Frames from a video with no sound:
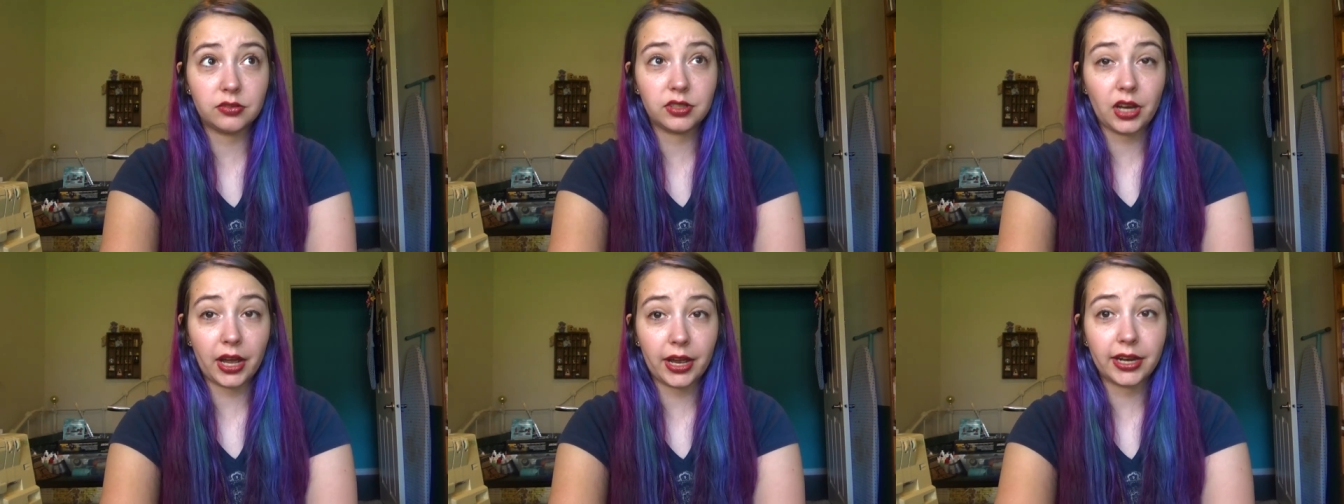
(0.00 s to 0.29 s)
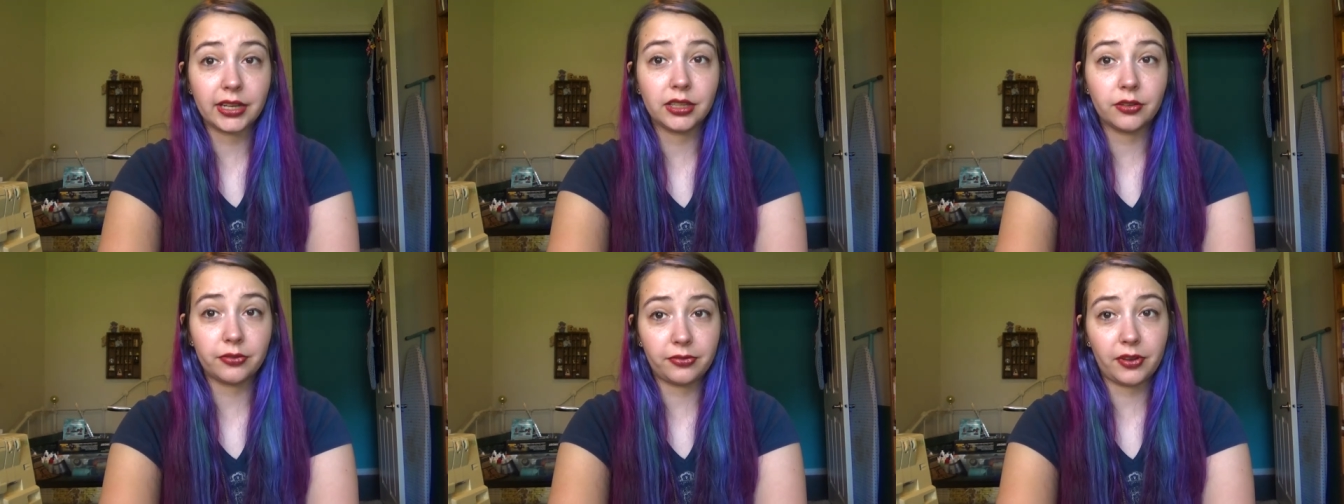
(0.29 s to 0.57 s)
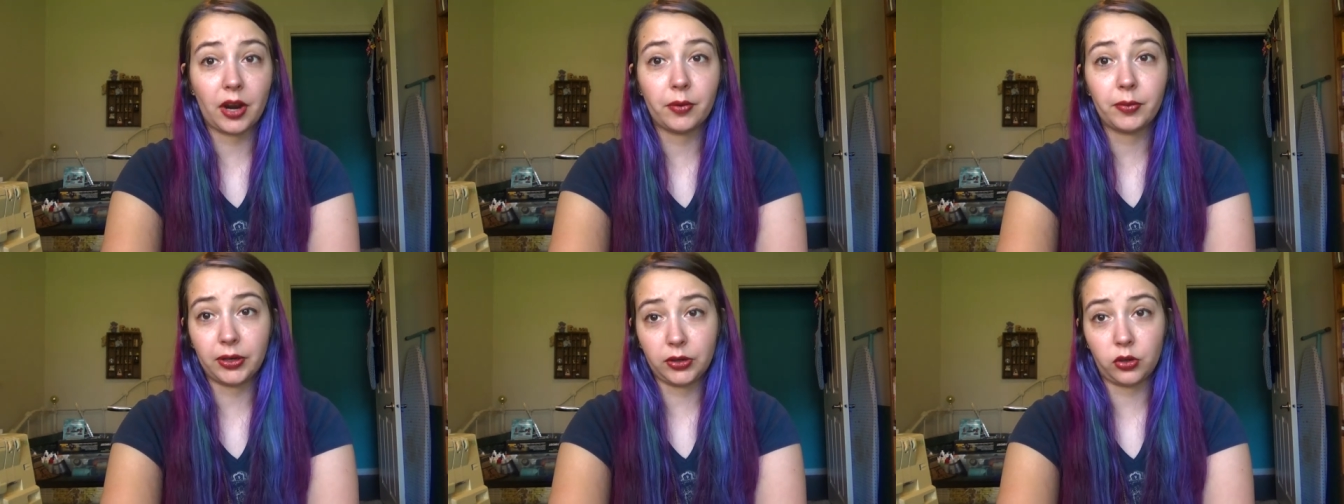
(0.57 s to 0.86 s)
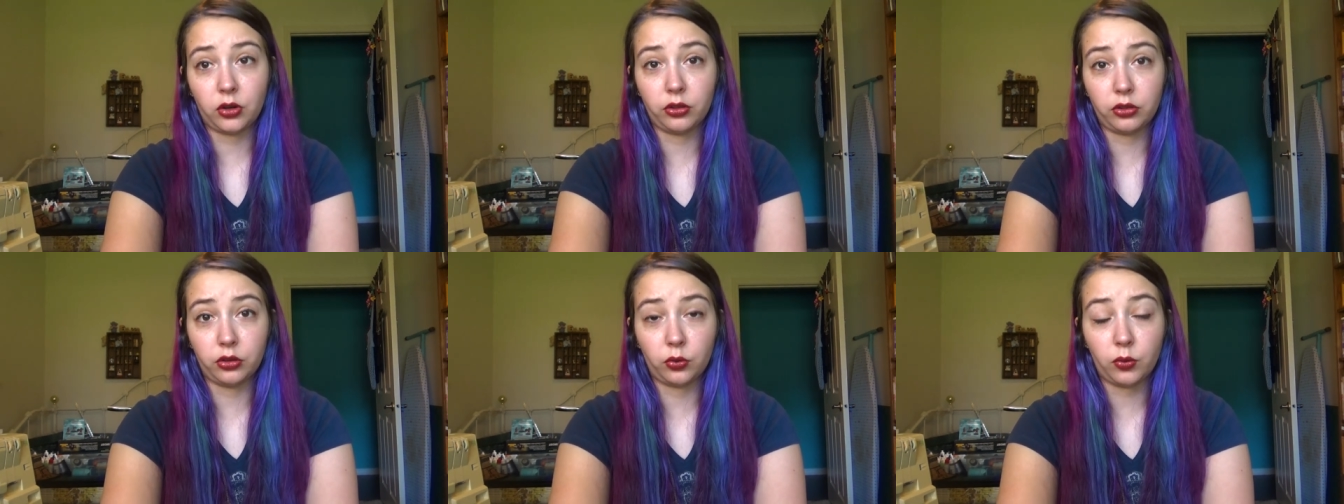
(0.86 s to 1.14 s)
dyeing the fabric
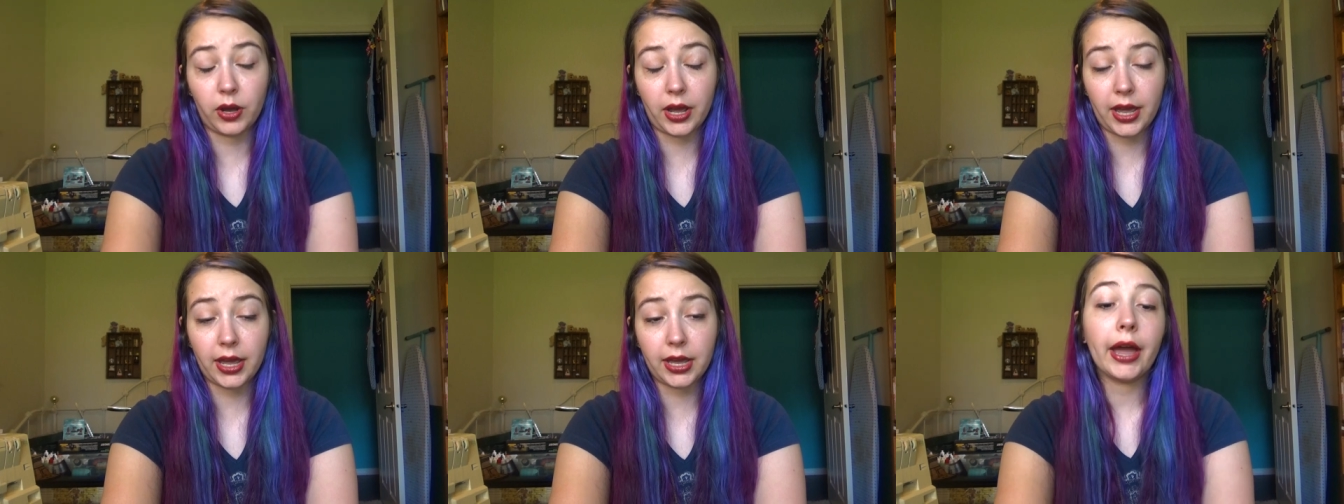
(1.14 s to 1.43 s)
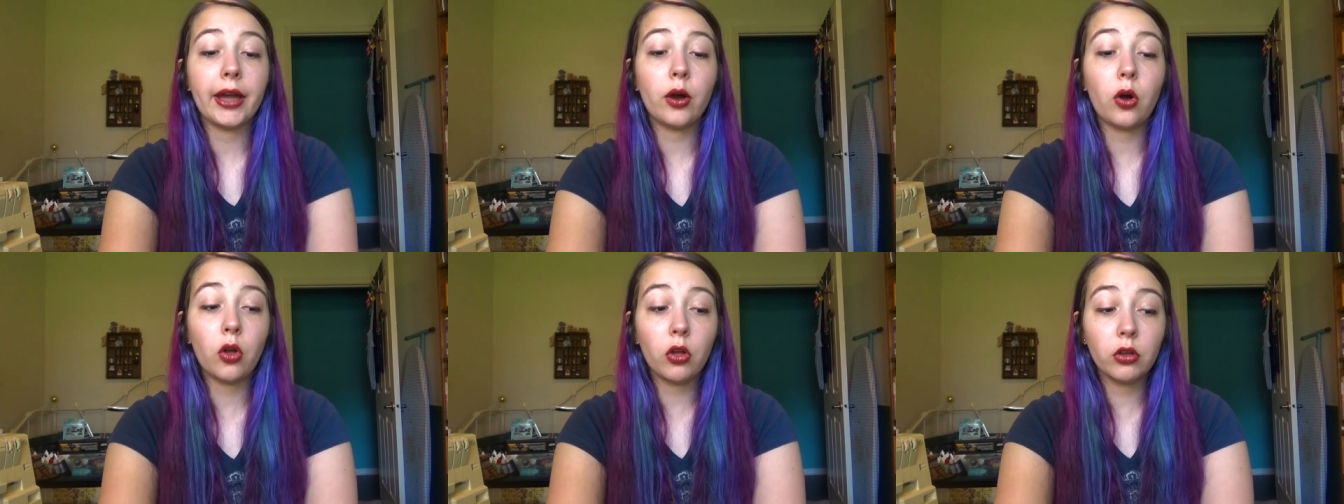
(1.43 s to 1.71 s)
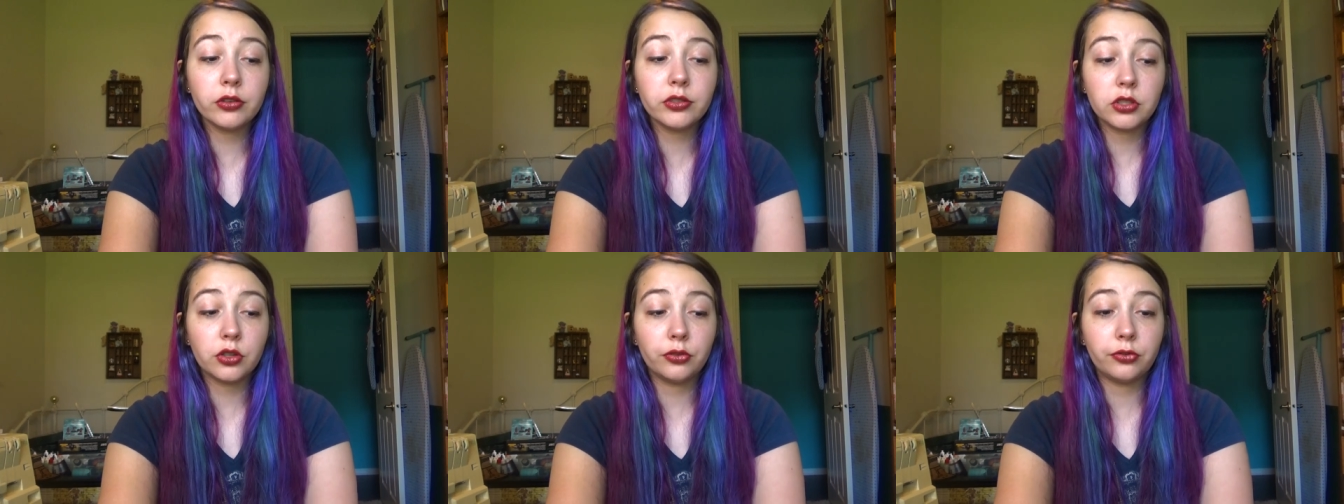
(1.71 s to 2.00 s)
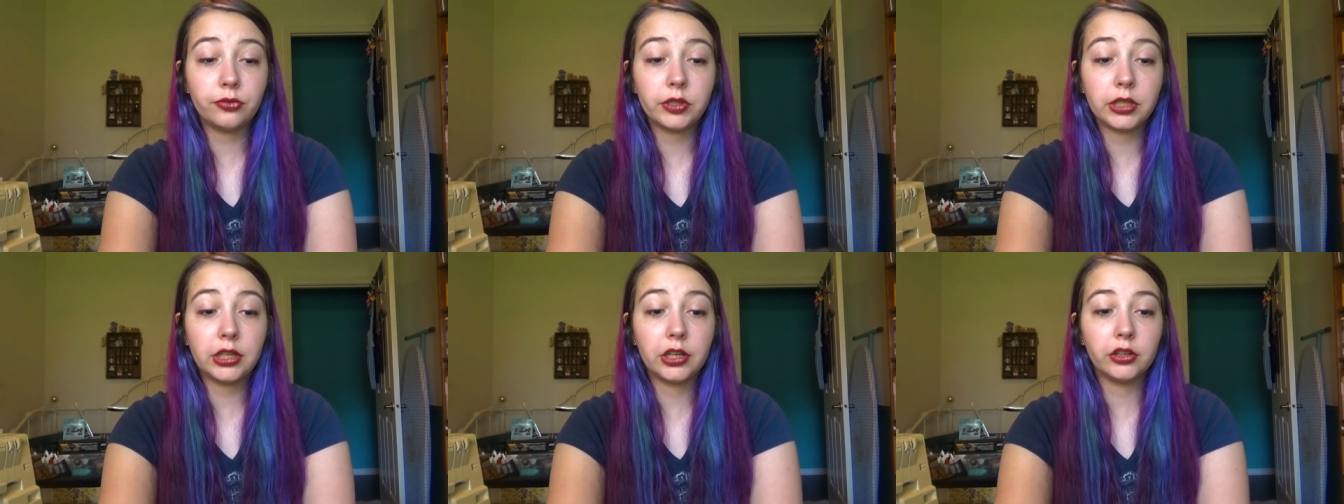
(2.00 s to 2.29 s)
all the way. I also
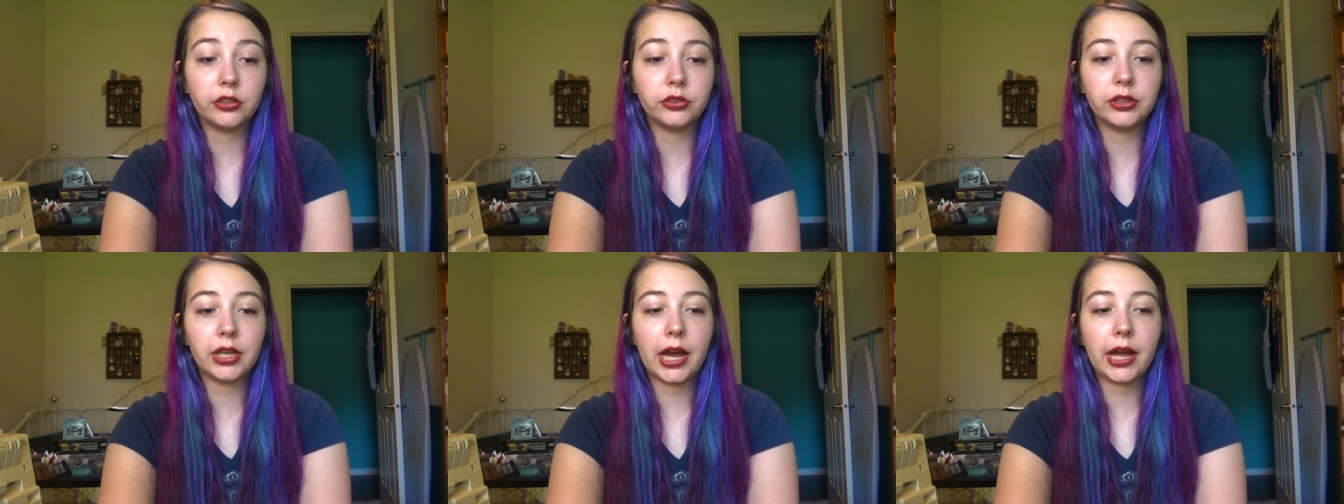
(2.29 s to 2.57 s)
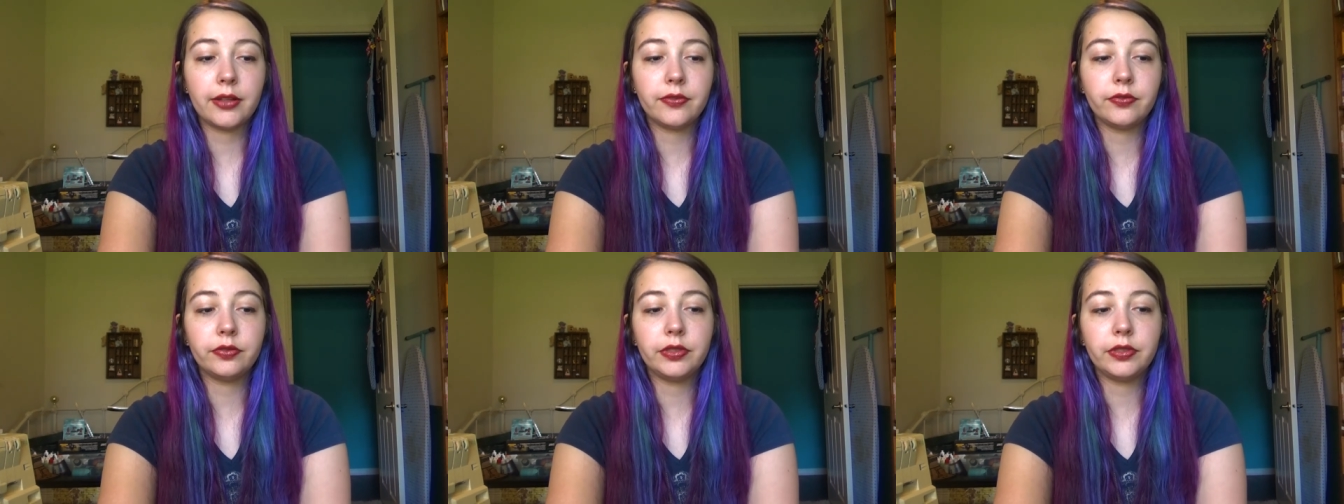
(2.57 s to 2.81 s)
figured that